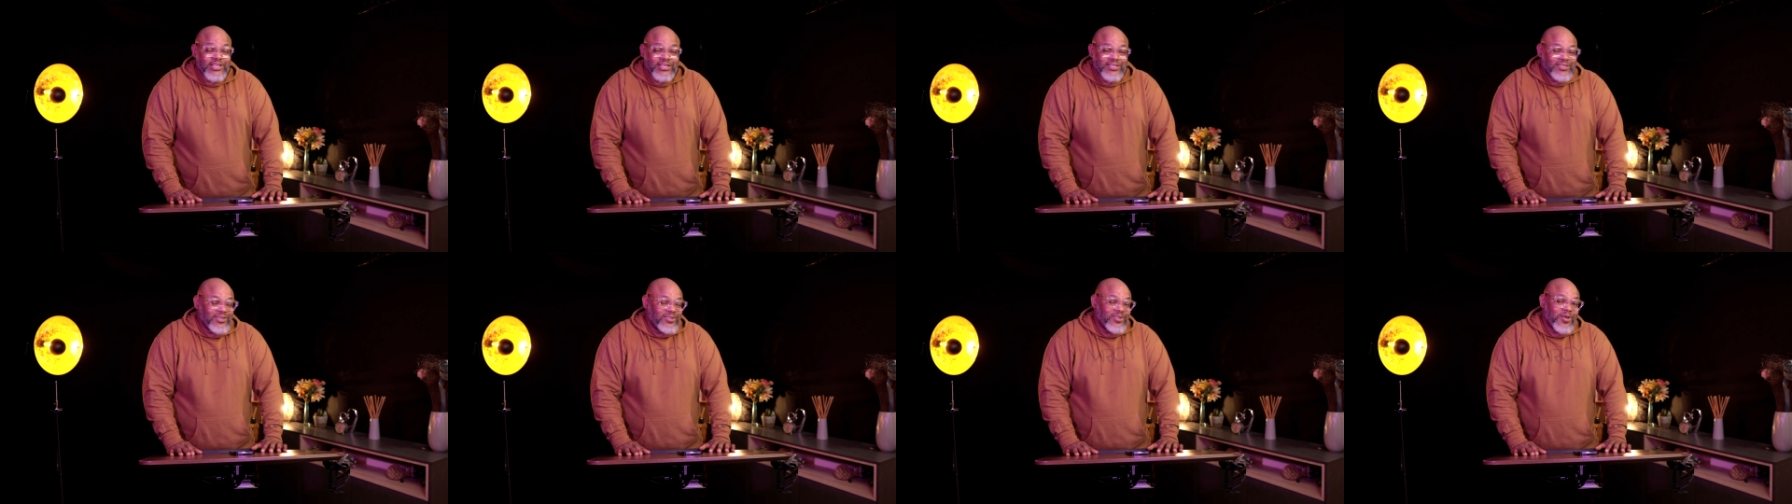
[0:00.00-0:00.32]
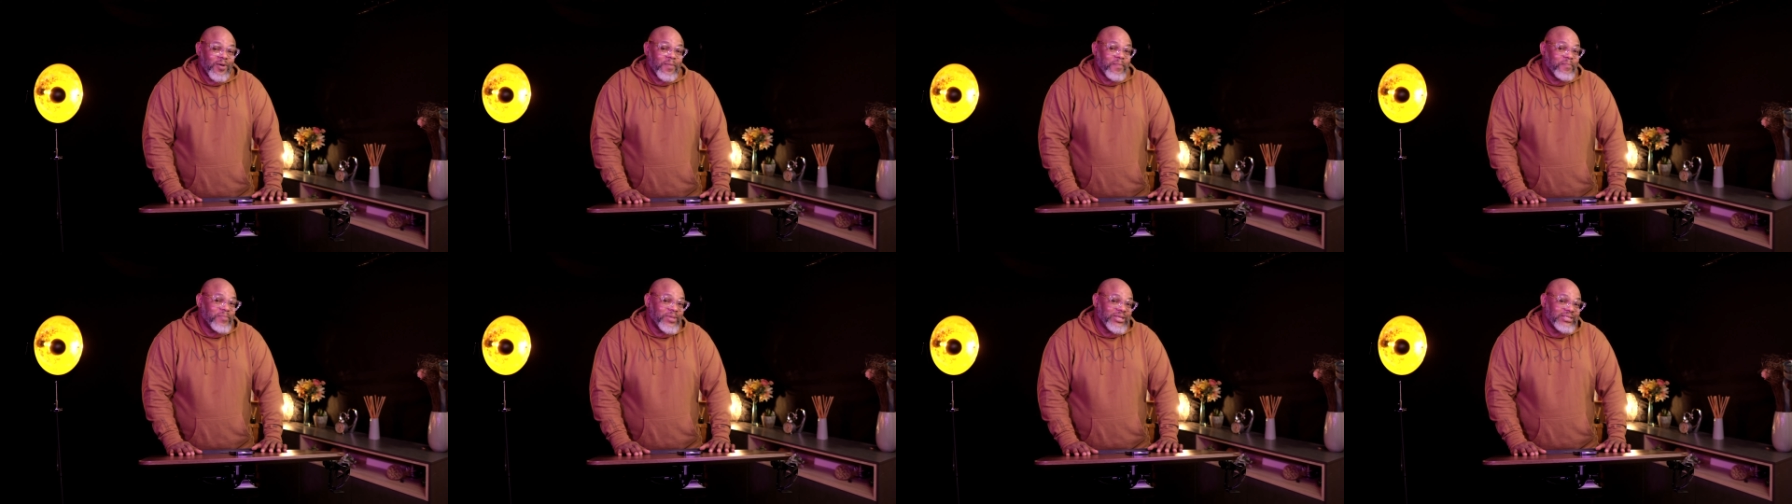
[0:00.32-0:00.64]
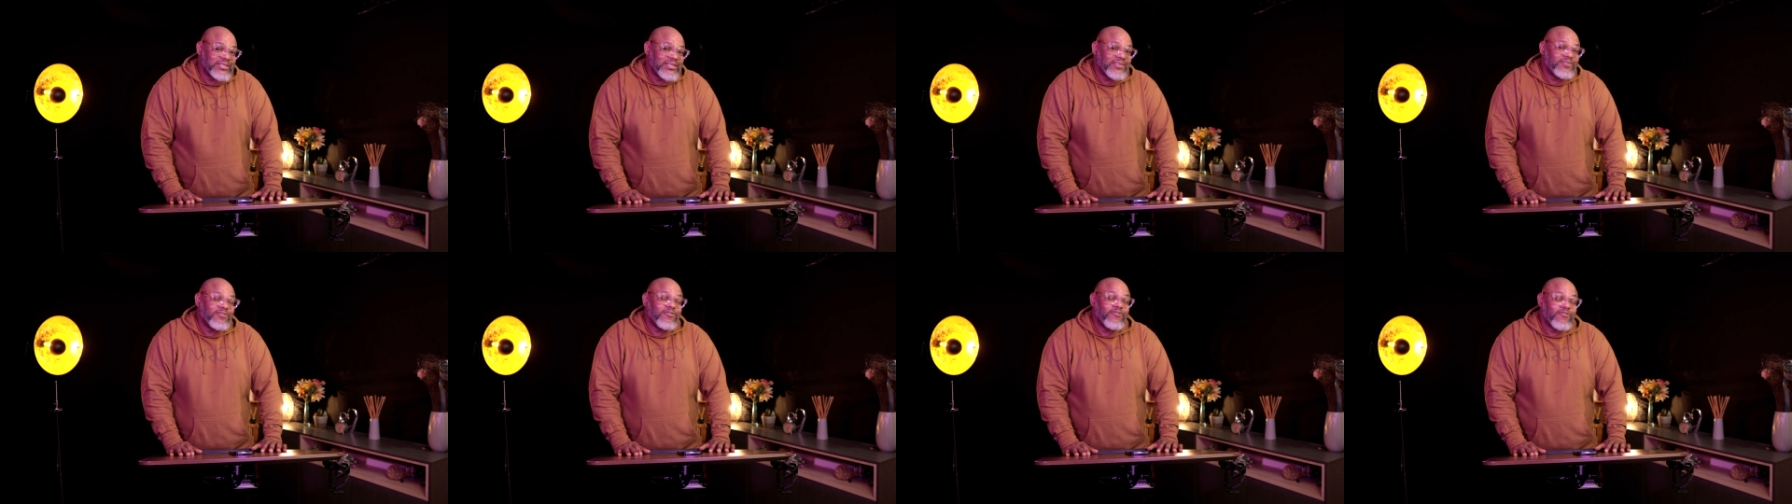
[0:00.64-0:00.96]
so don't
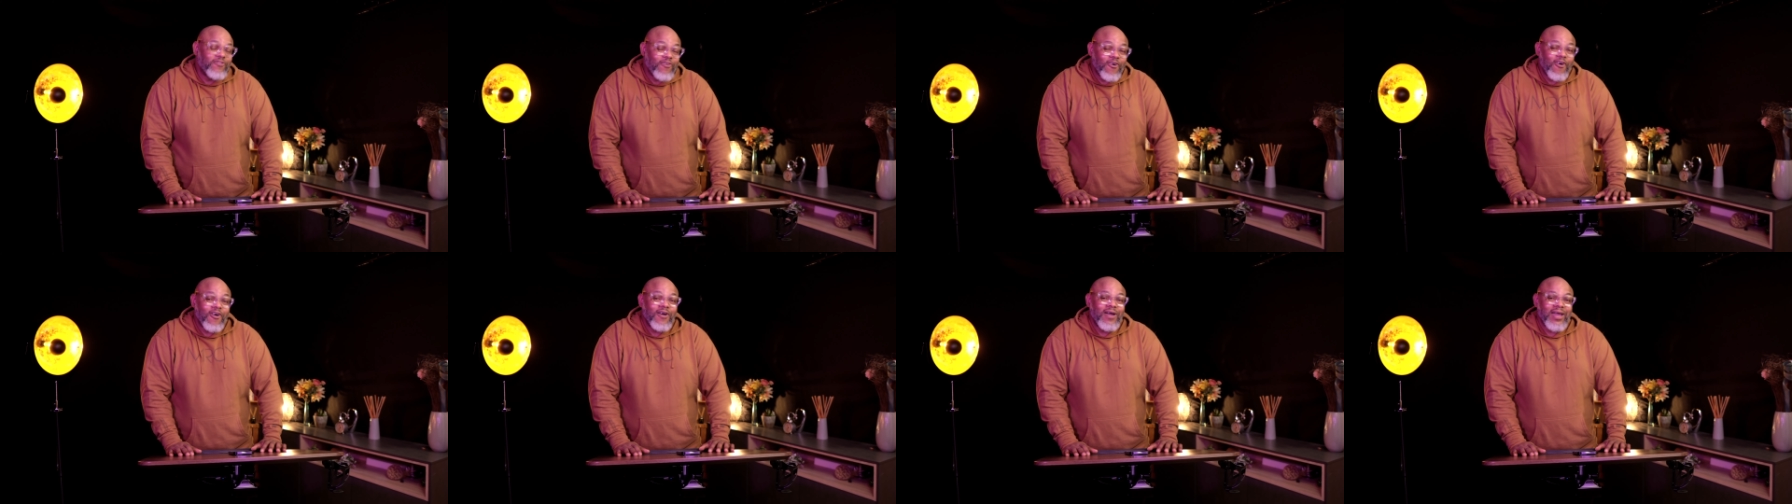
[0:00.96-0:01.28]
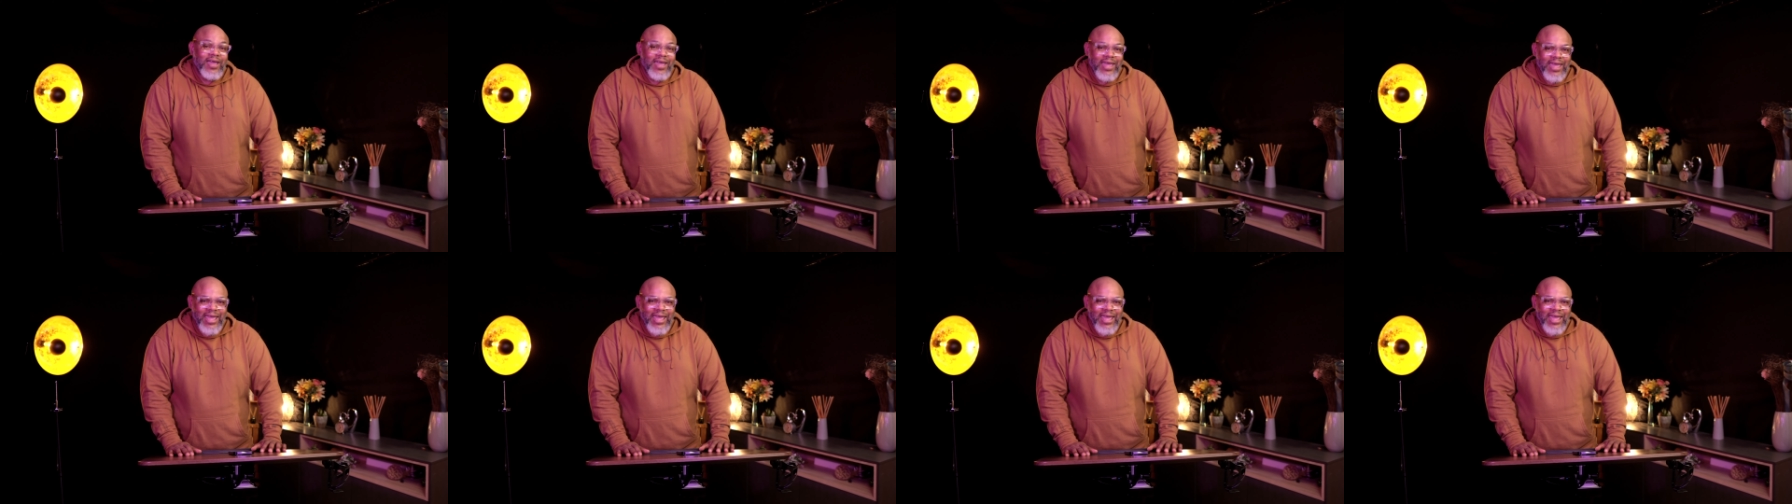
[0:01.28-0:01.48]
miss it for